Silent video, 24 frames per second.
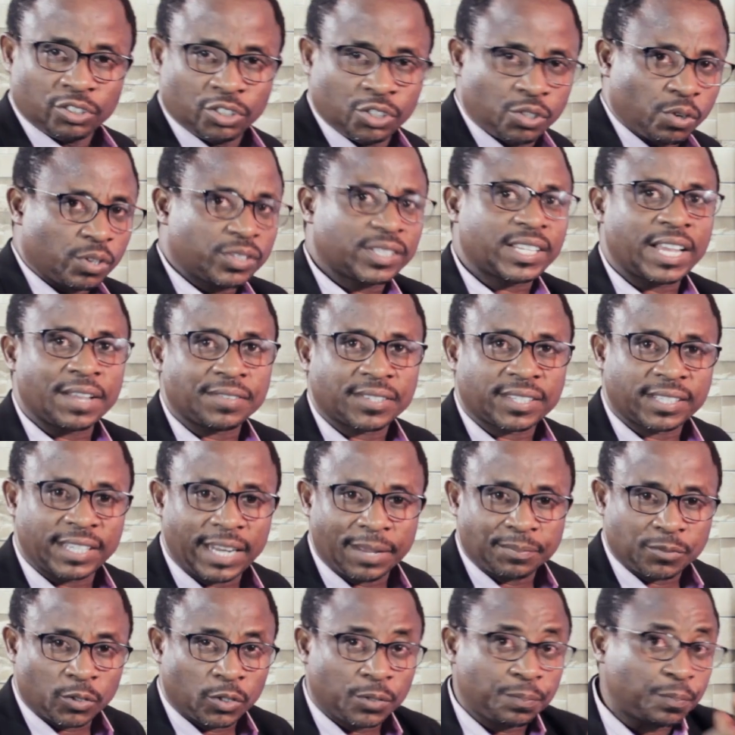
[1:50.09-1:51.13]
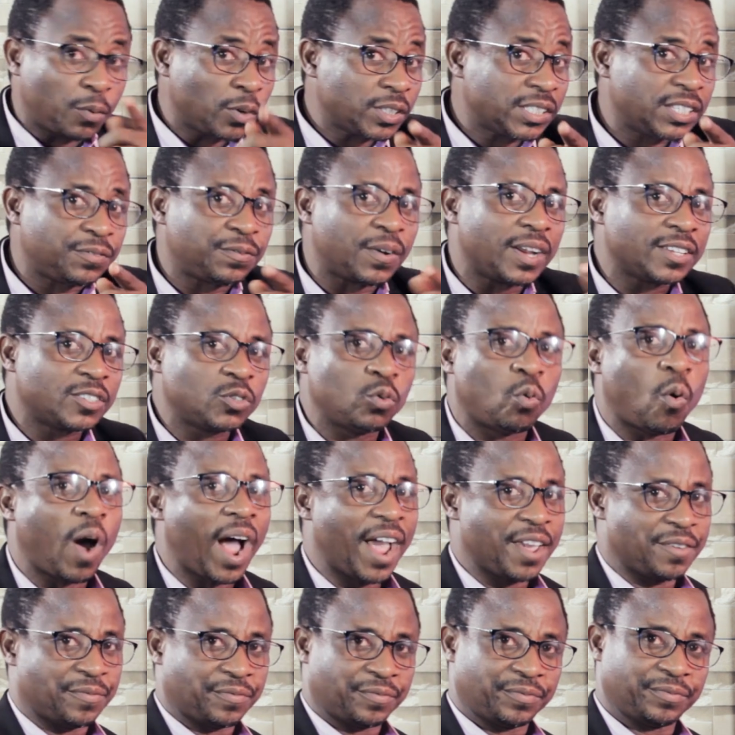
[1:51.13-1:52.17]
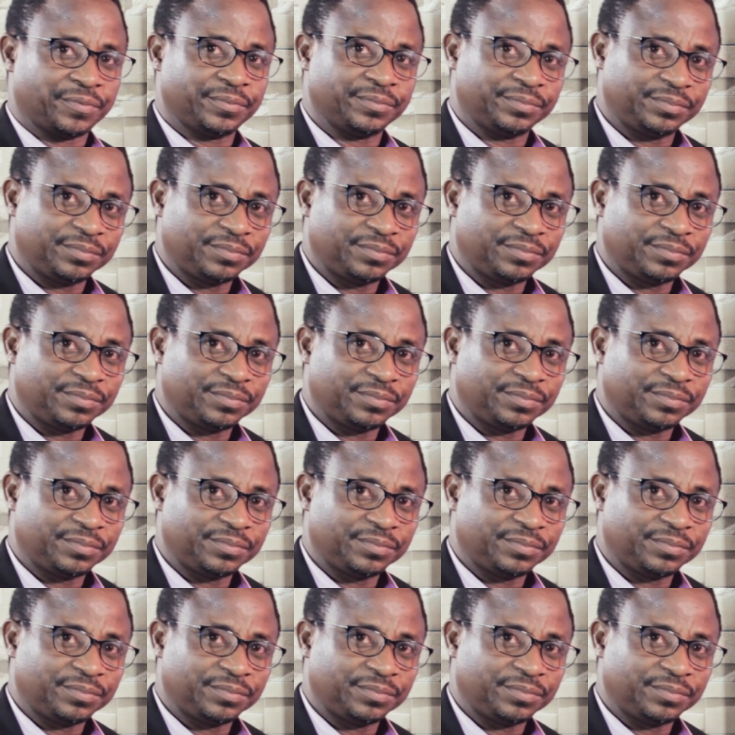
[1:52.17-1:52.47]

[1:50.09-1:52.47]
Joseph slept with Potiphar's wife.